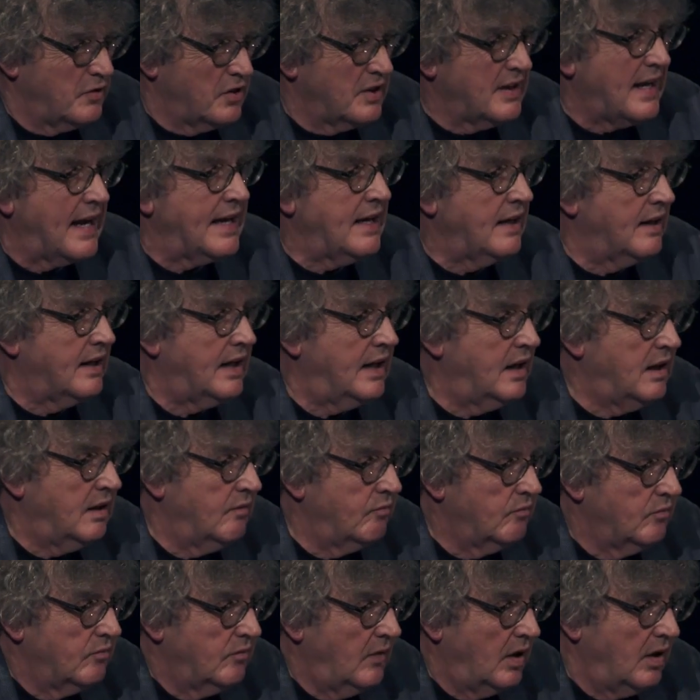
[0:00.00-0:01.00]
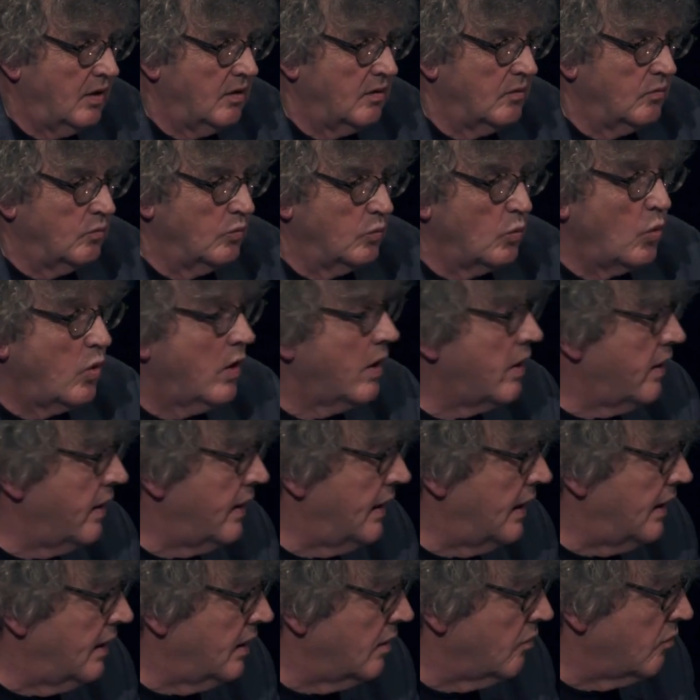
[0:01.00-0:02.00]
slightly,
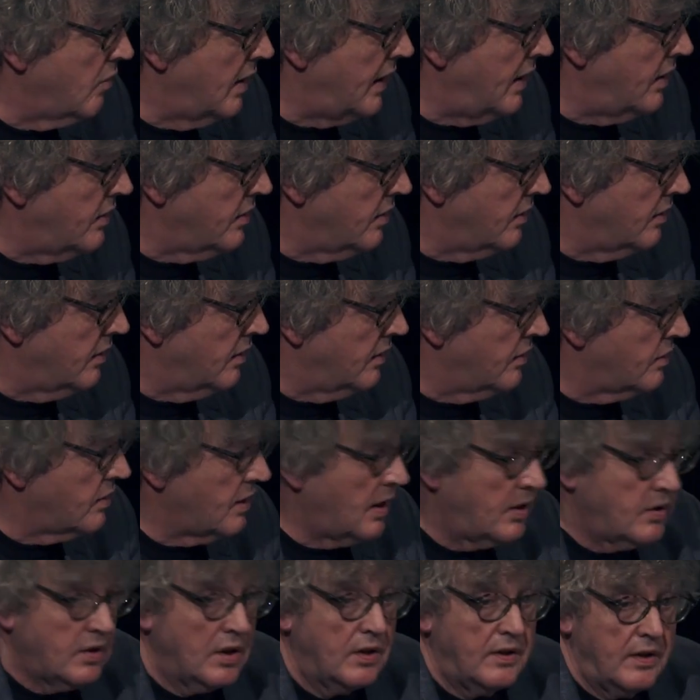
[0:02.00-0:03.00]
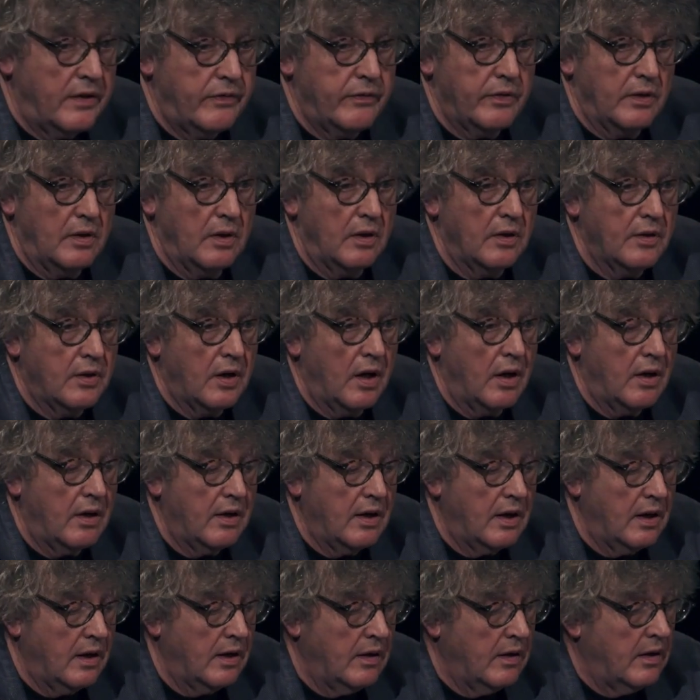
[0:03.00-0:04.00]
worrying reasons. It's a difficult
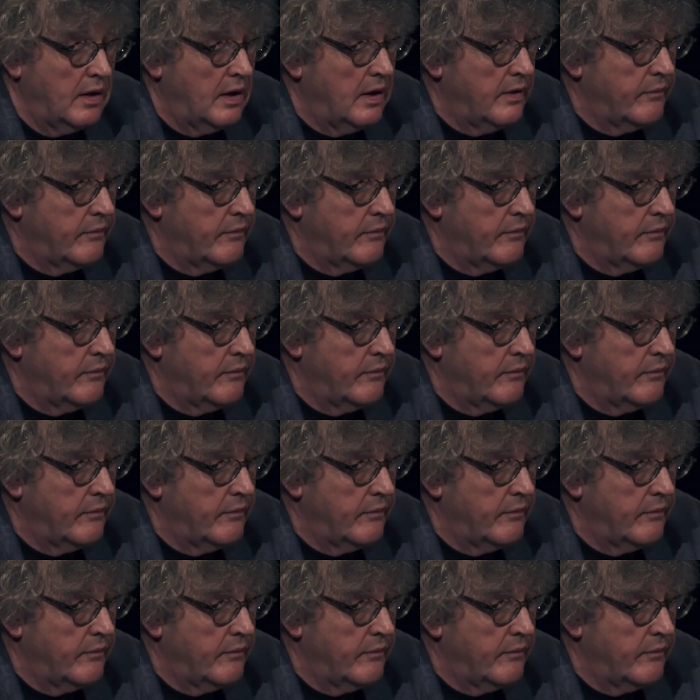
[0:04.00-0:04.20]
area